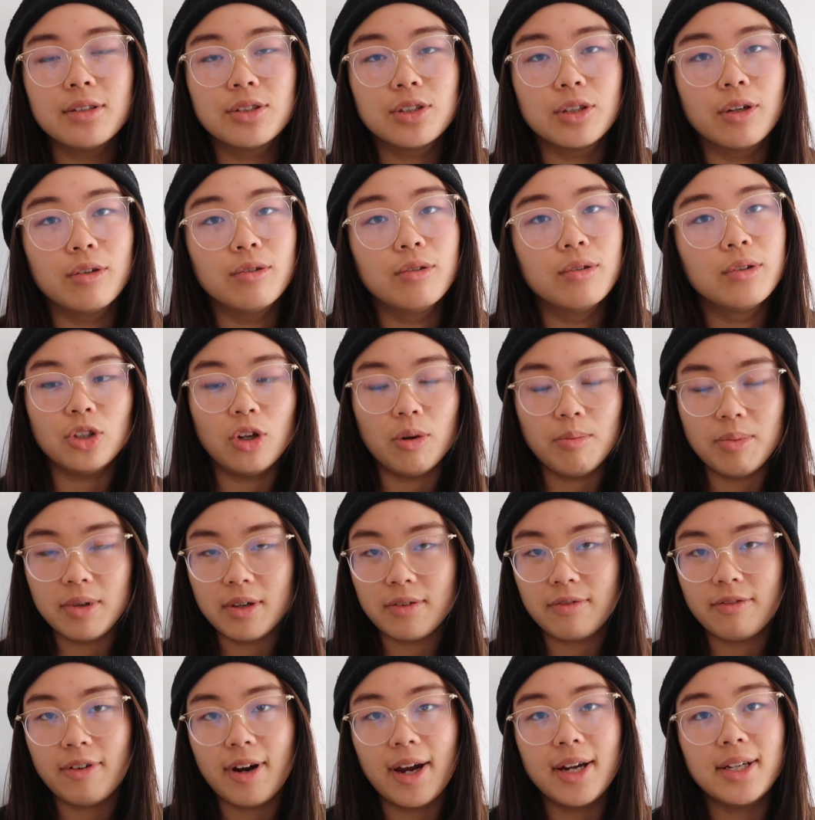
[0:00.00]
So don't be
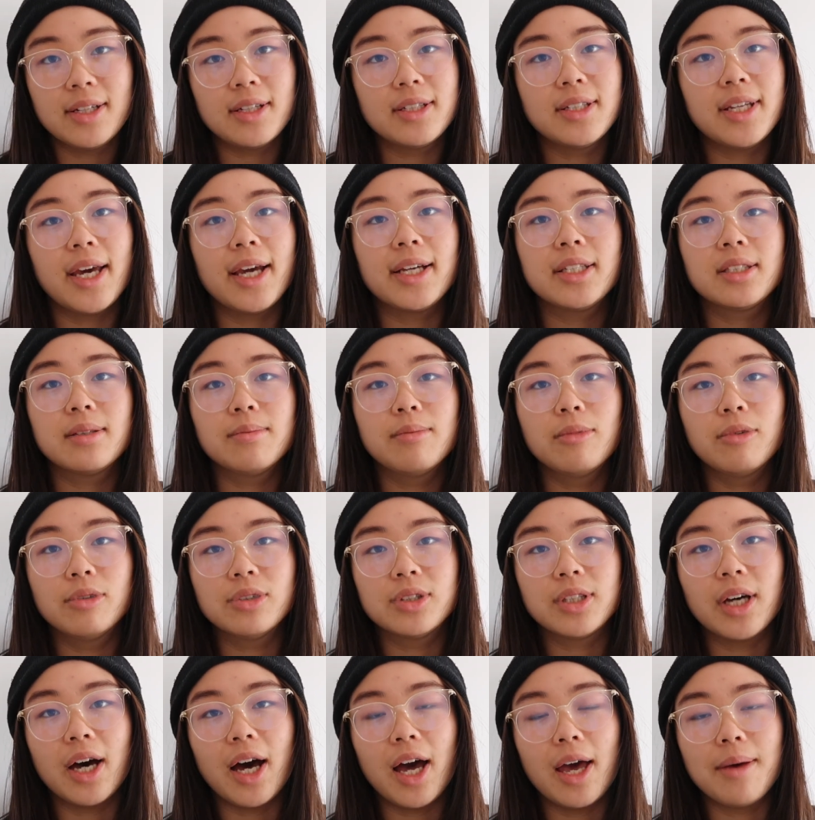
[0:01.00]
afraid to take some more
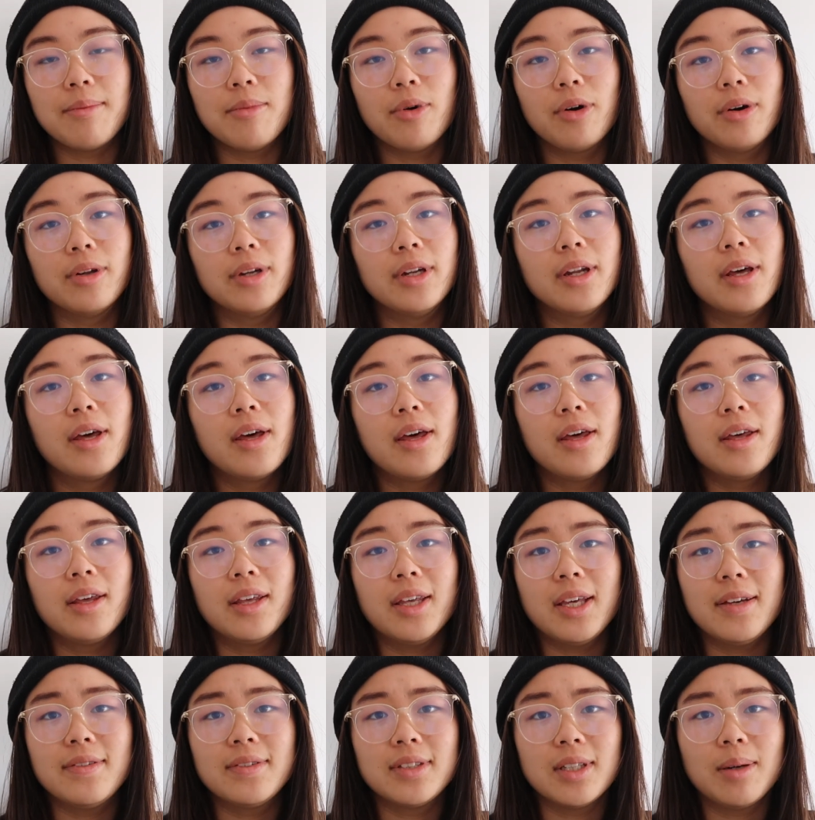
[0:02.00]
time. And
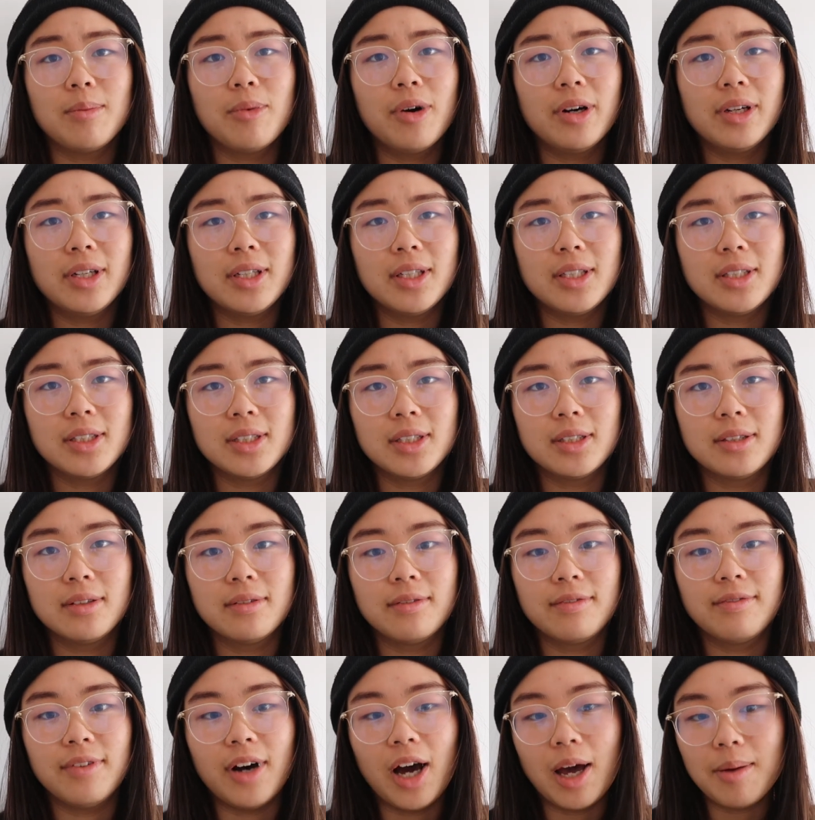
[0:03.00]
if someone
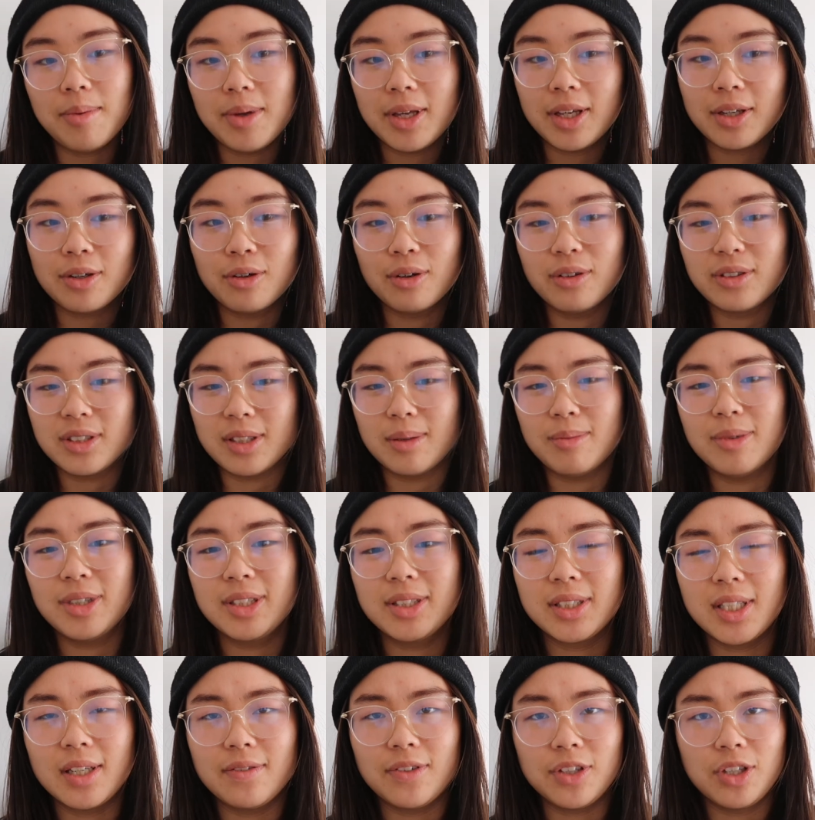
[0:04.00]
isn't vibing or
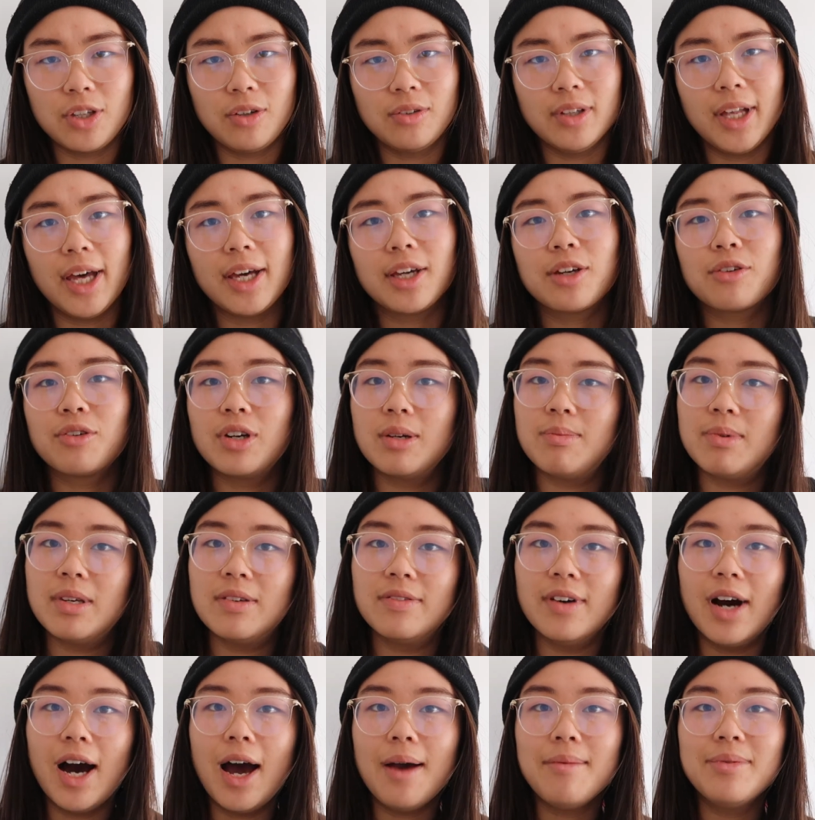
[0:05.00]
someone's giving you like creepy
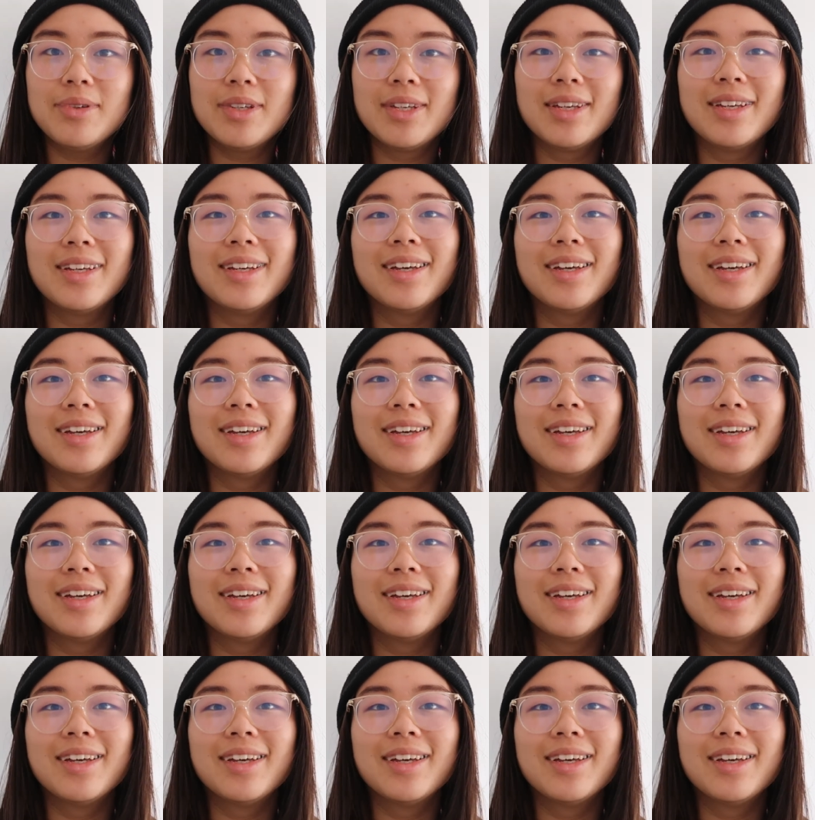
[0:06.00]
vibes,